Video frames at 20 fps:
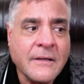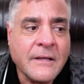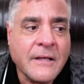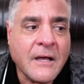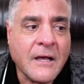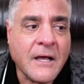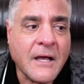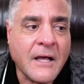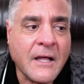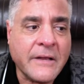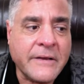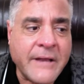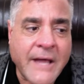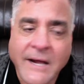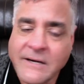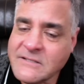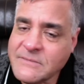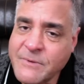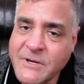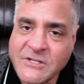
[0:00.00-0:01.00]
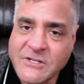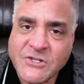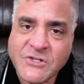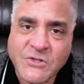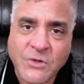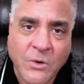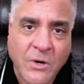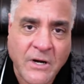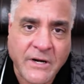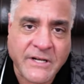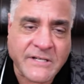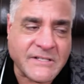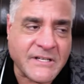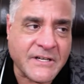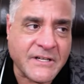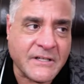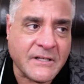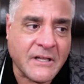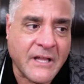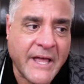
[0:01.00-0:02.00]
Uh, not as much soreness. I
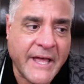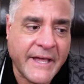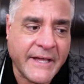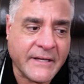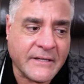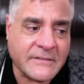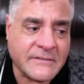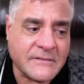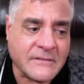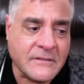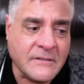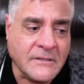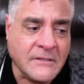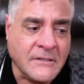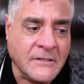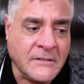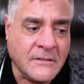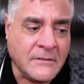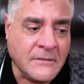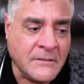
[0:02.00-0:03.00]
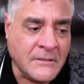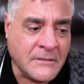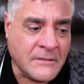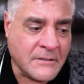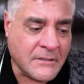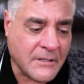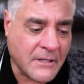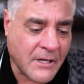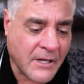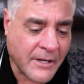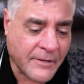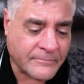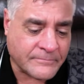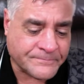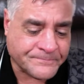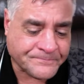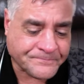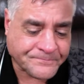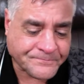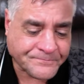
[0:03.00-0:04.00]
did legs.
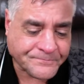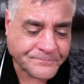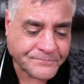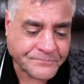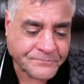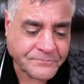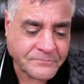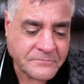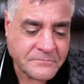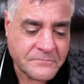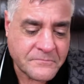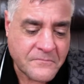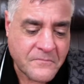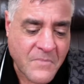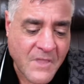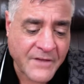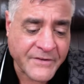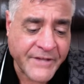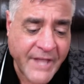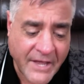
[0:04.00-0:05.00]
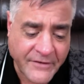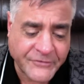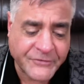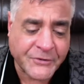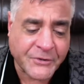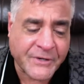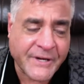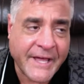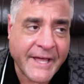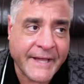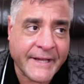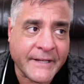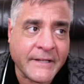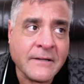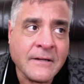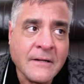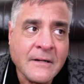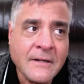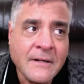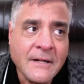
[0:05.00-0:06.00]
um, yesterday,
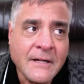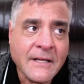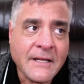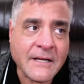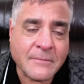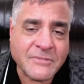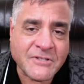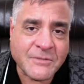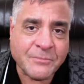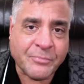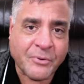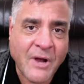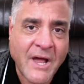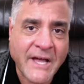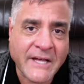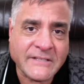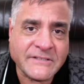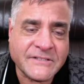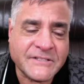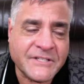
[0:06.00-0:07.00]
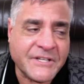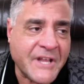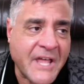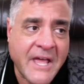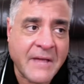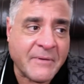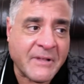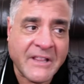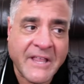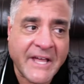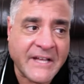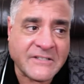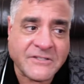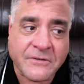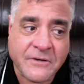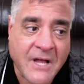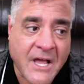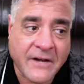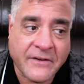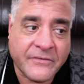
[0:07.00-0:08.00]
and I'm surprised today my legs
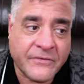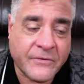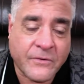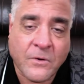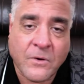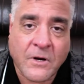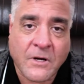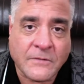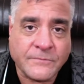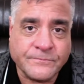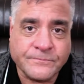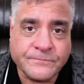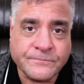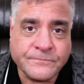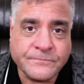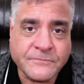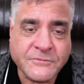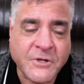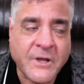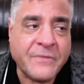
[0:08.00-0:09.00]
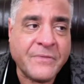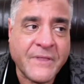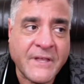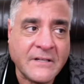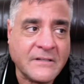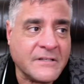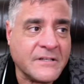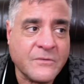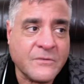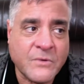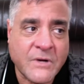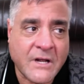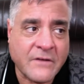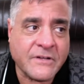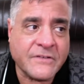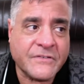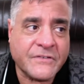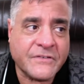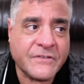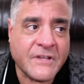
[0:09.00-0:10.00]
are not as sore. So I think that
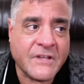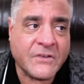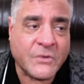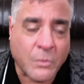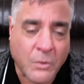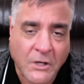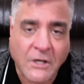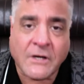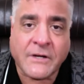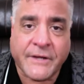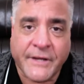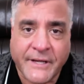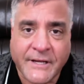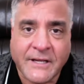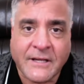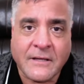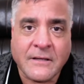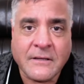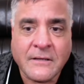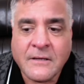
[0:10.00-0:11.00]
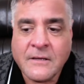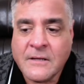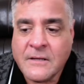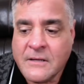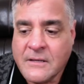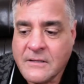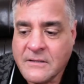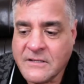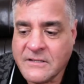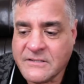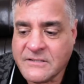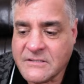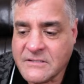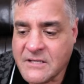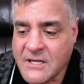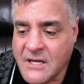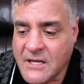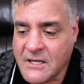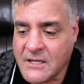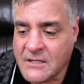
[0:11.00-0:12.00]
whatever it's it's working. This
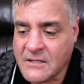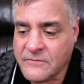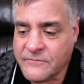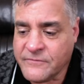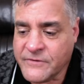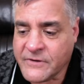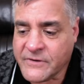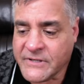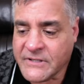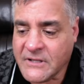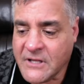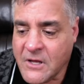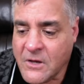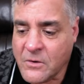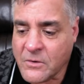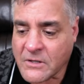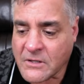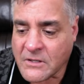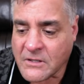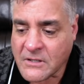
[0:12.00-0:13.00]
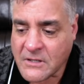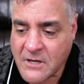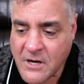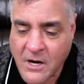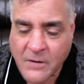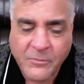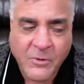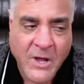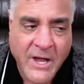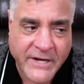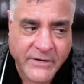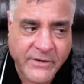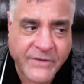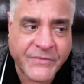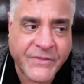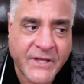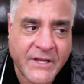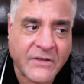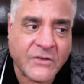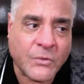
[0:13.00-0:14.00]
uh, very lower
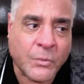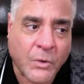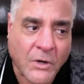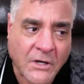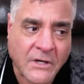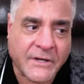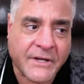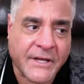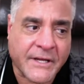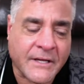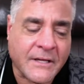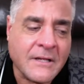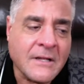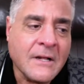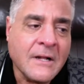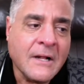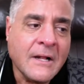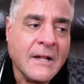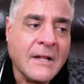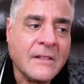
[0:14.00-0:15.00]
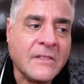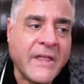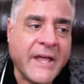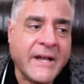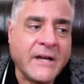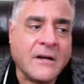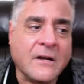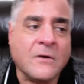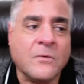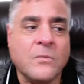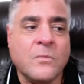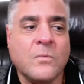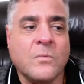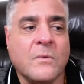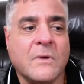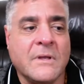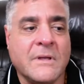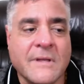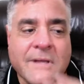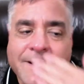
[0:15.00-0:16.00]
carbohydrate thing is working. Later,
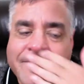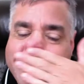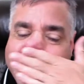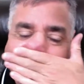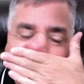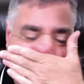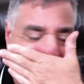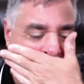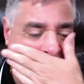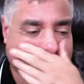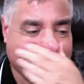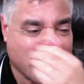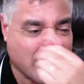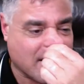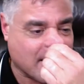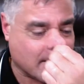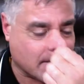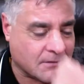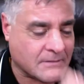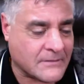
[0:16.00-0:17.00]
in about another,